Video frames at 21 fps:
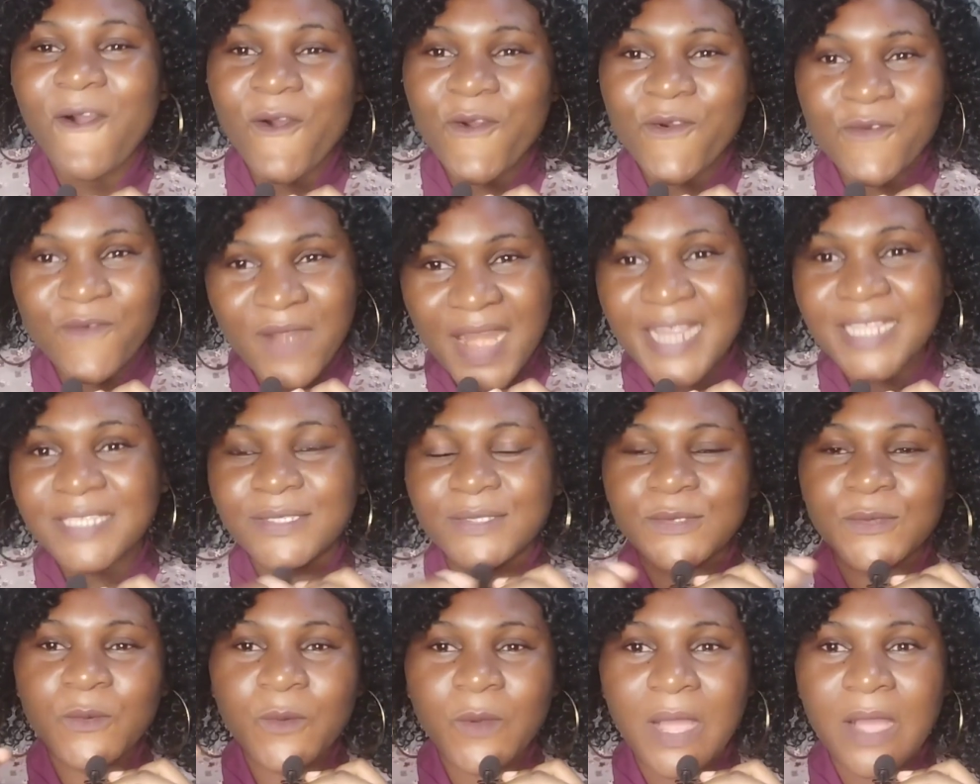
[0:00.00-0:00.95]
All right,
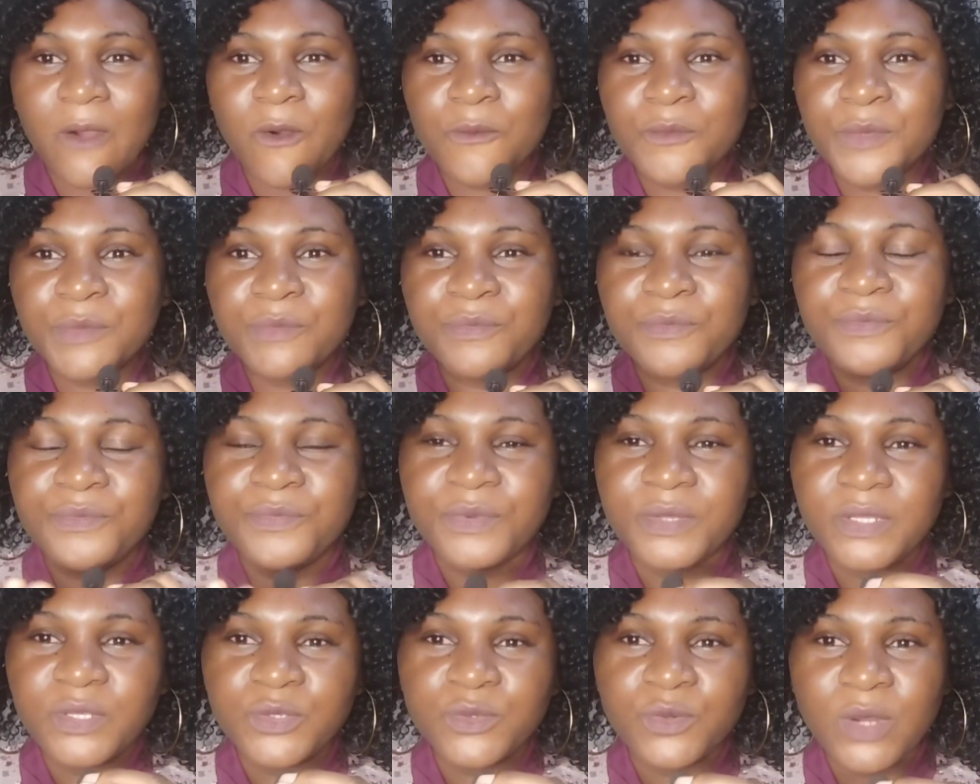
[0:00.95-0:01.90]
so I'll be
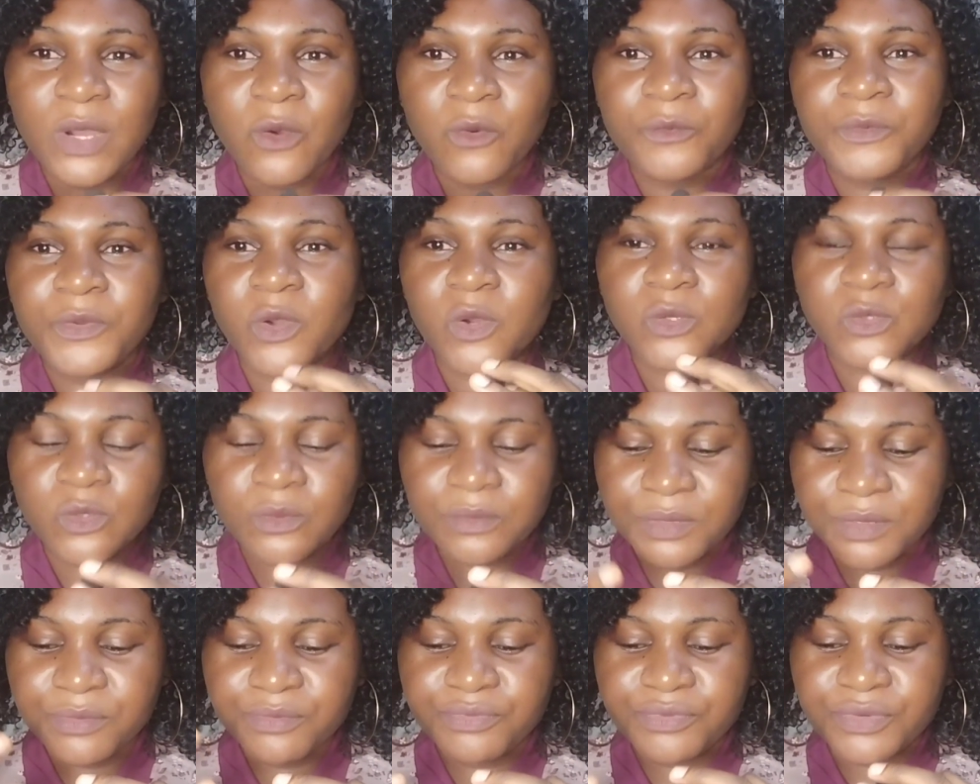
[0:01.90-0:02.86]
also
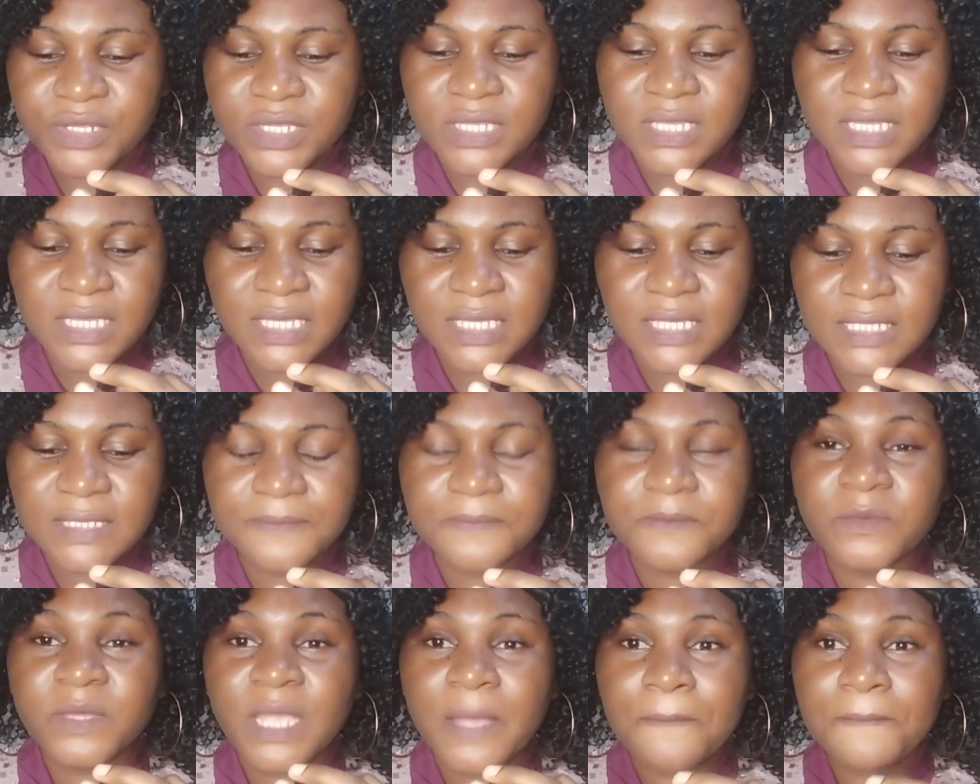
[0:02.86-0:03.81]
be
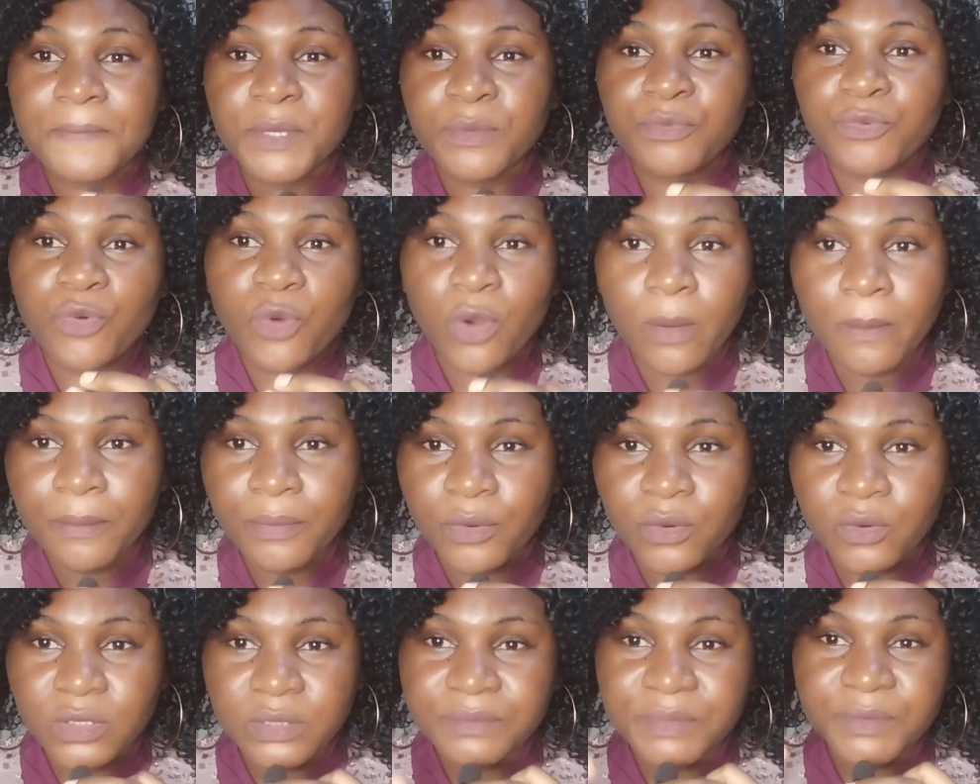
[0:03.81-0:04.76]
bringing people on
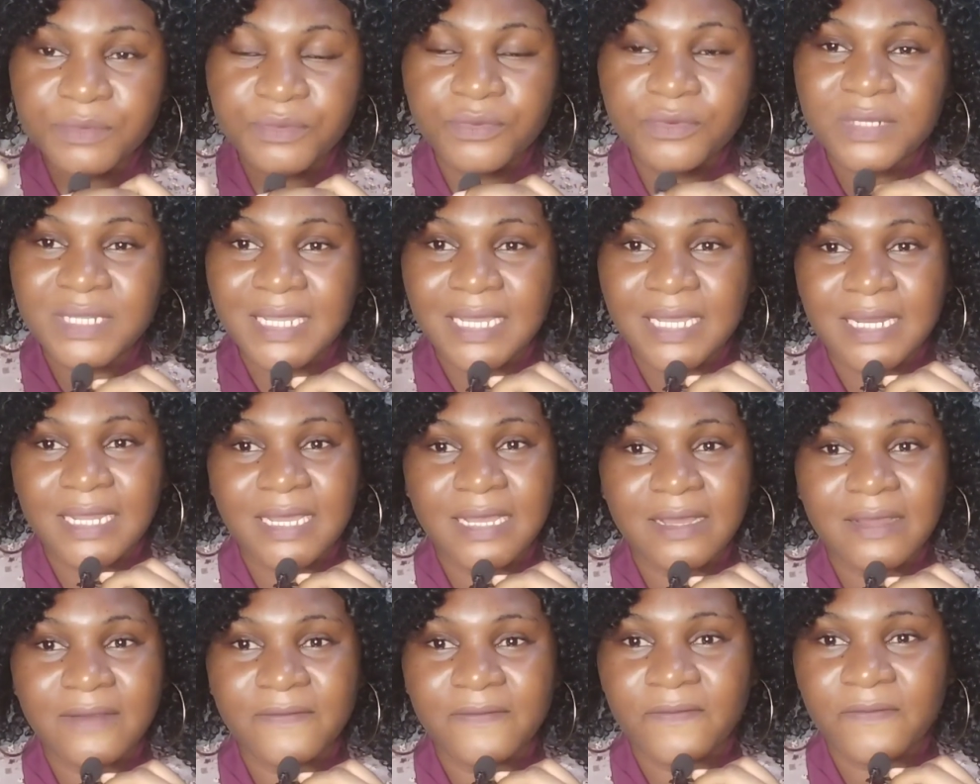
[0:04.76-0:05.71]
board, people that
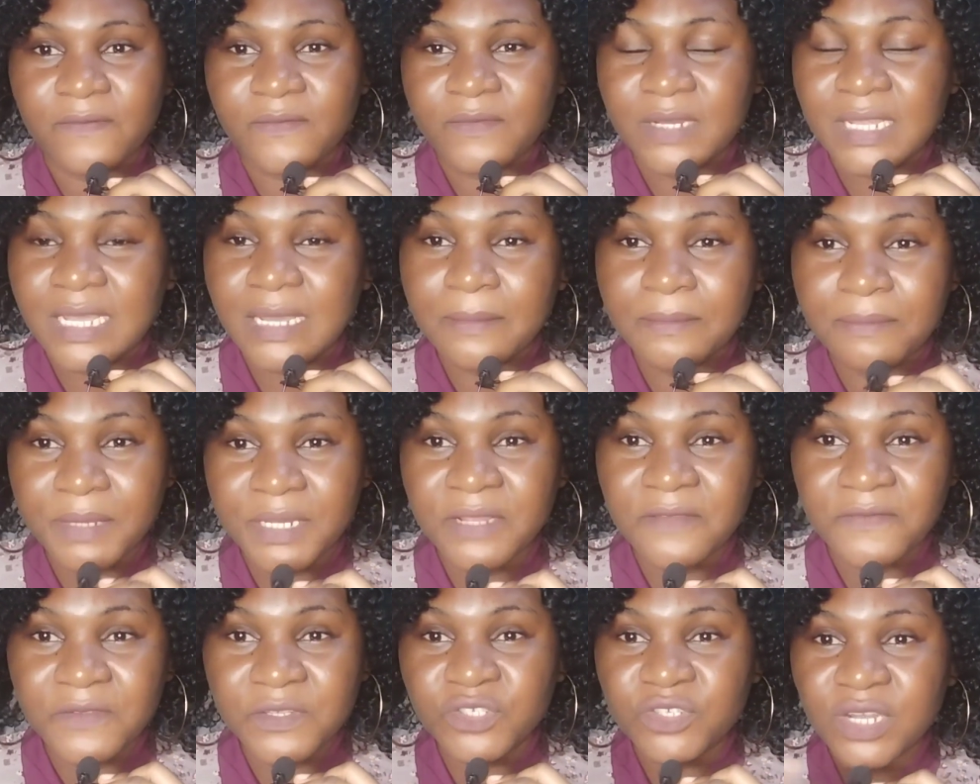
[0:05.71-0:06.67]
are
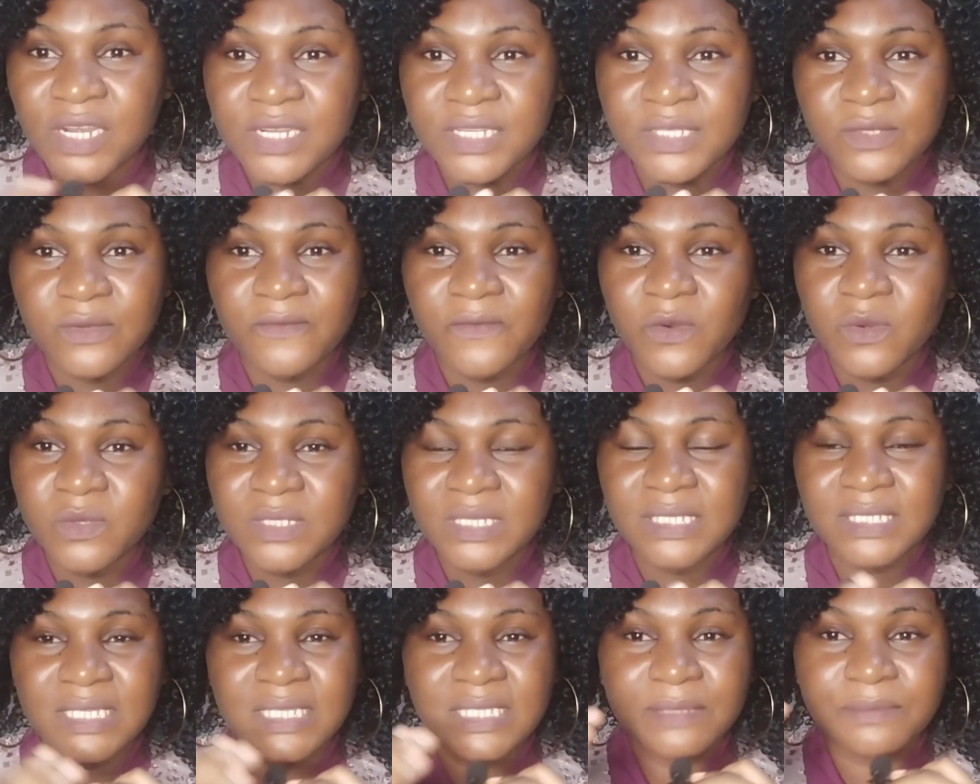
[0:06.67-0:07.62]
beneficiaries of all
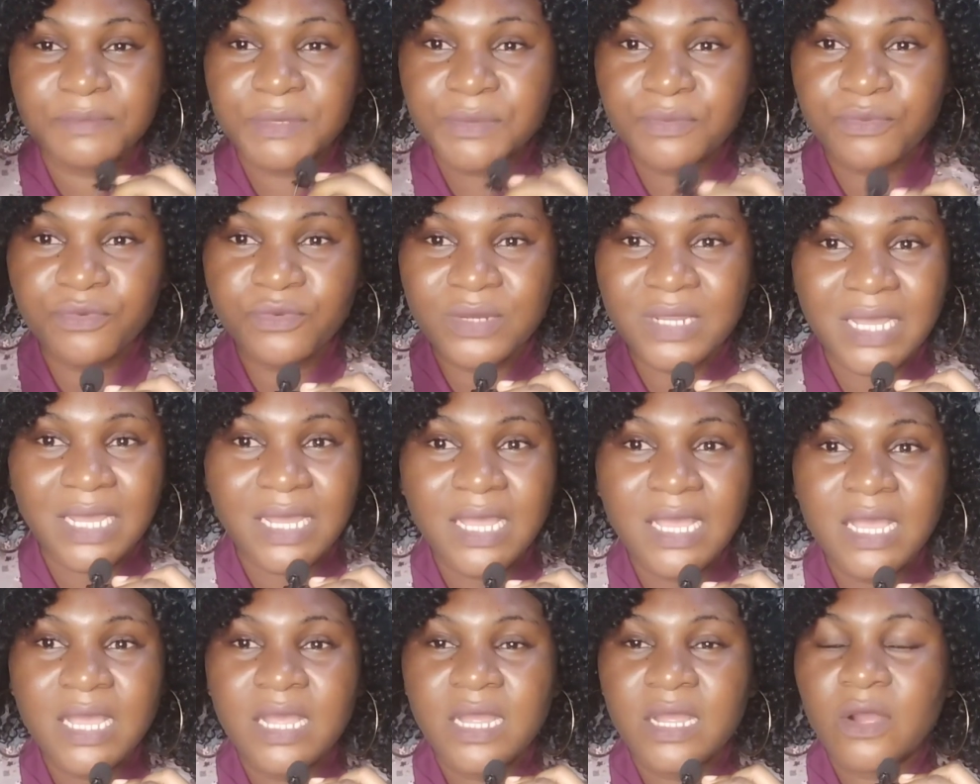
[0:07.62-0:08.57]
these things, people
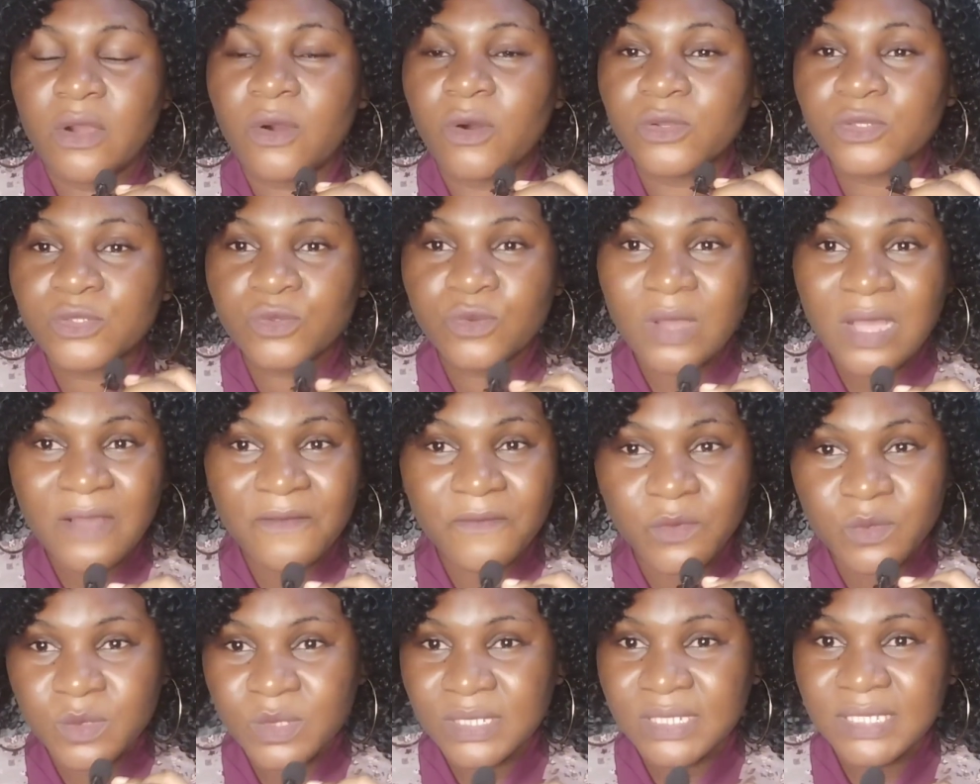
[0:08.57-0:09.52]
that also
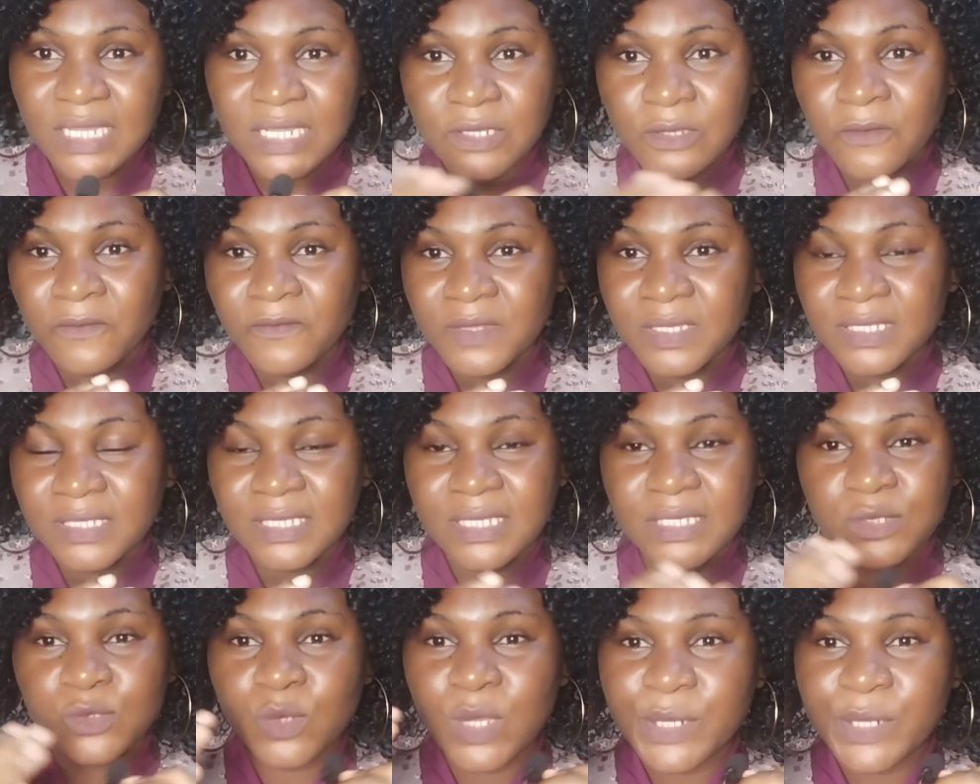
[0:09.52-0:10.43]
have understanding of these things.